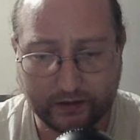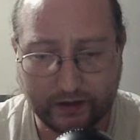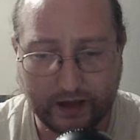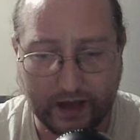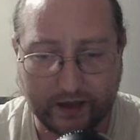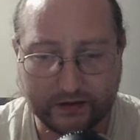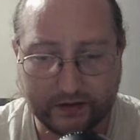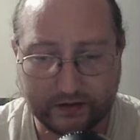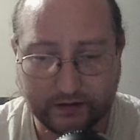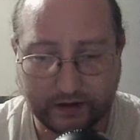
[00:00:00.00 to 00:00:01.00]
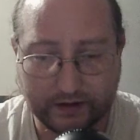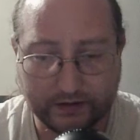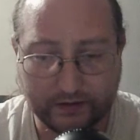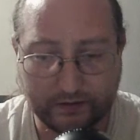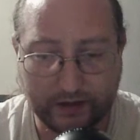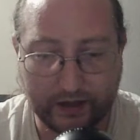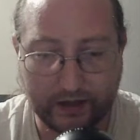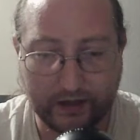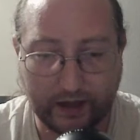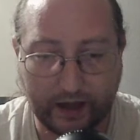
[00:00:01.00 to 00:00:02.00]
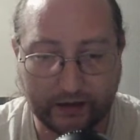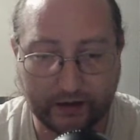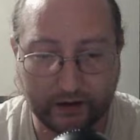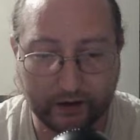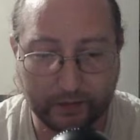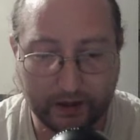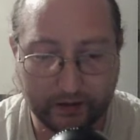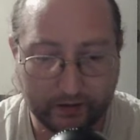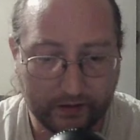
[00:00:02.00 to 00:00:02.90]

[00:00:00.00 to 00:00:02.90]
he asked, as if he hadn't heard me,